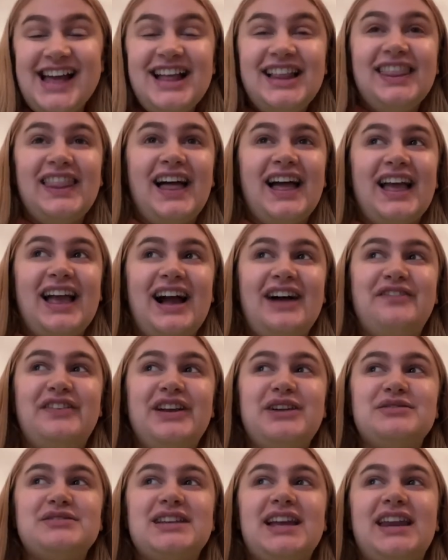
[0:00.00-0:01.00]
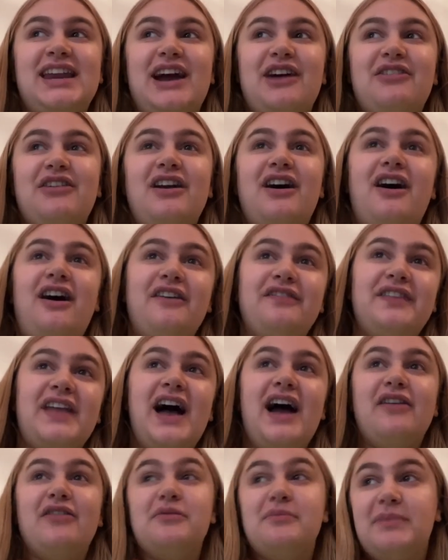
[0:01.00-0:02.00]
Like, I think it was like an hour and a half
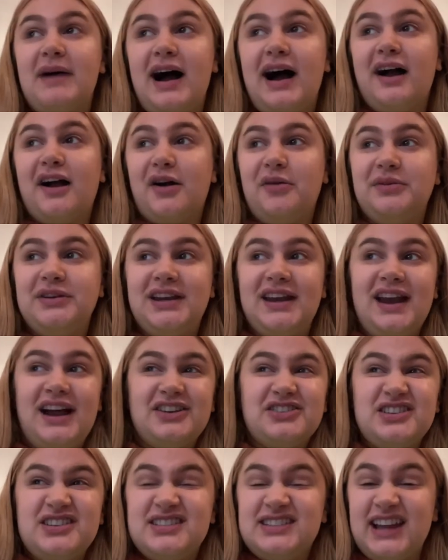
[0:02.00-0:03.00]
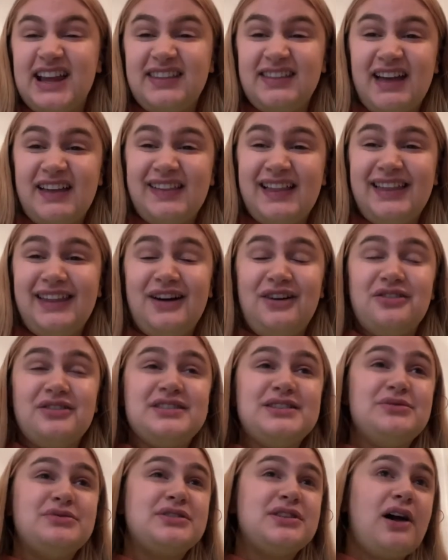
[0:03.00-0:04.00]
there and back. And we didn't actually stay there that long
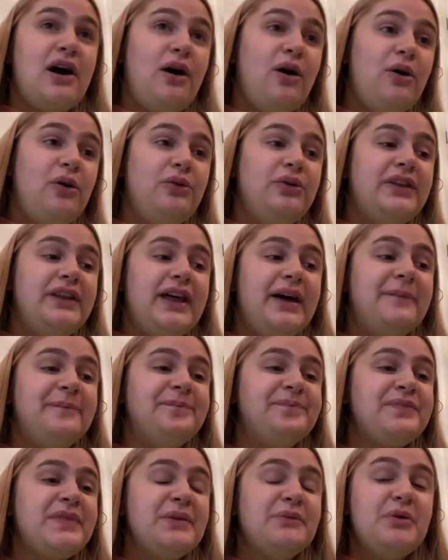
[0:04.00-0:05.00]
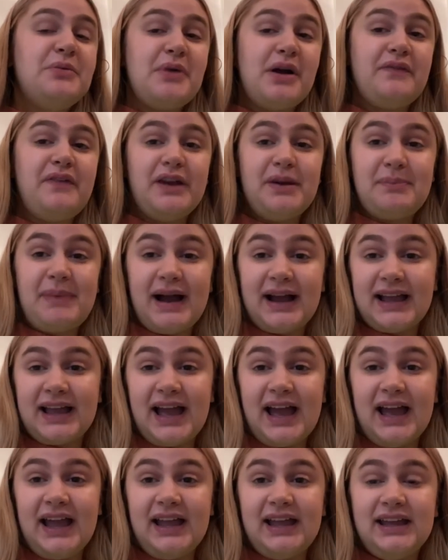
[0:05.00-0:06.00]
because it was cold. And then we both had a
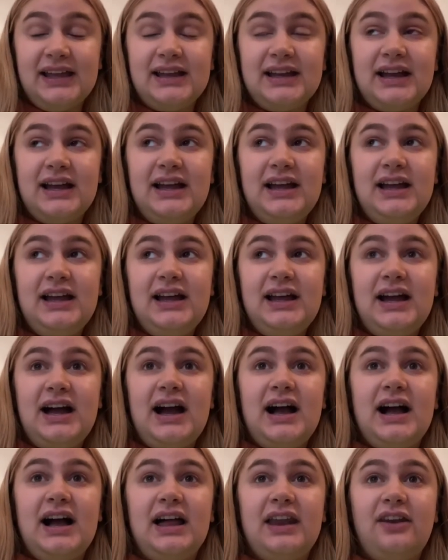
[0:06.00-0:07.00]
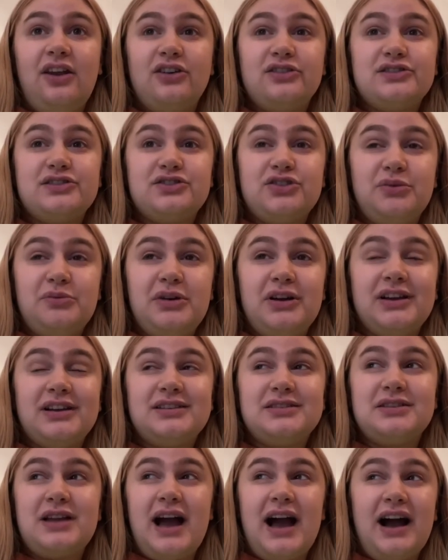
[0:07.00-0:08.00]
pancake. And our
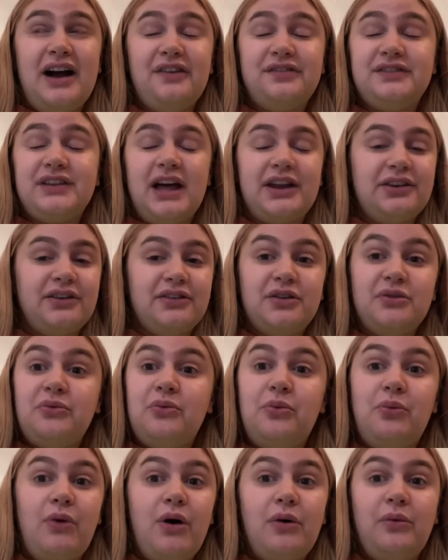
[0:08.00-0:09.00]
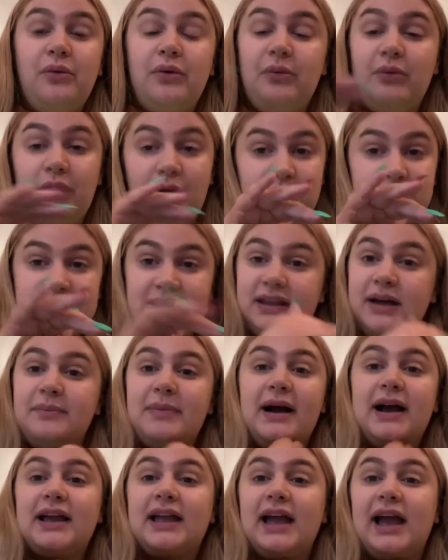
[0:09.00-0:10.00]
stomachs after, I don't know what was in that
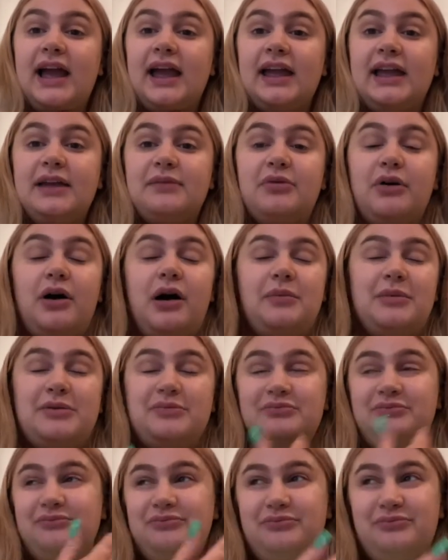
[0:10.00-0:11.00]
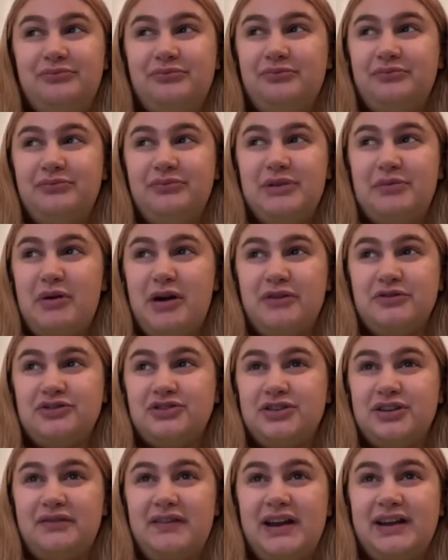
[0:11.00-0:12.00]
pancake. But I mean, we both
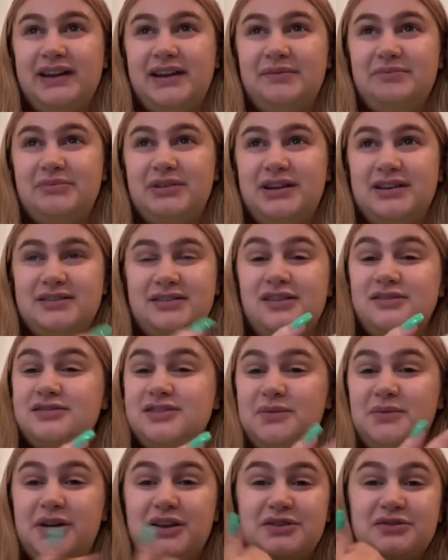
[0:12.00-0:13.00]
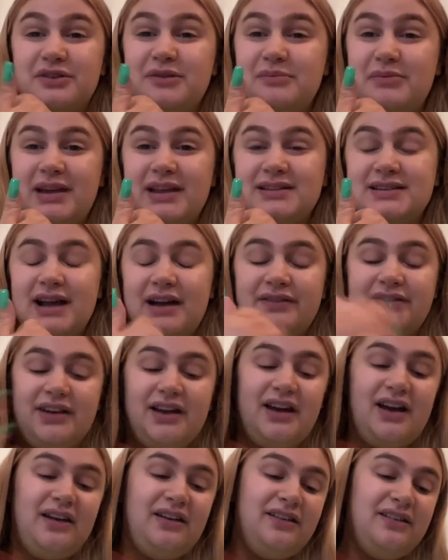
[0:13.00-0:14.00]
shouldn't have had it because our stomachs were in bits after.
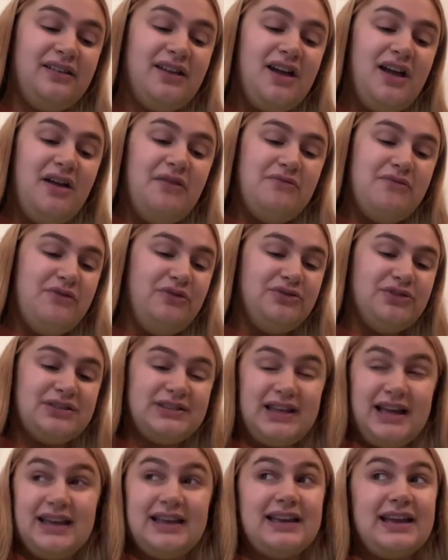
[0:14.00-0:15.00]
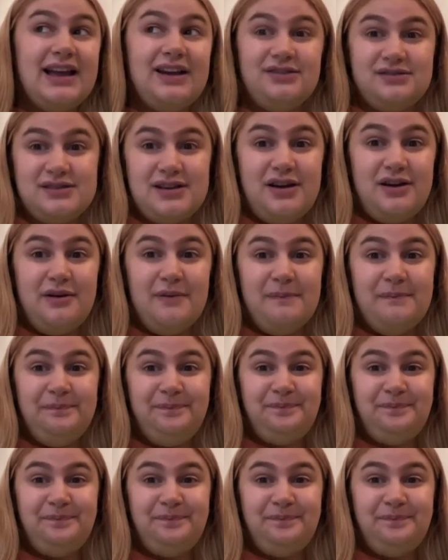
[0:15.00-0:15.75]
And we were just like, get us home.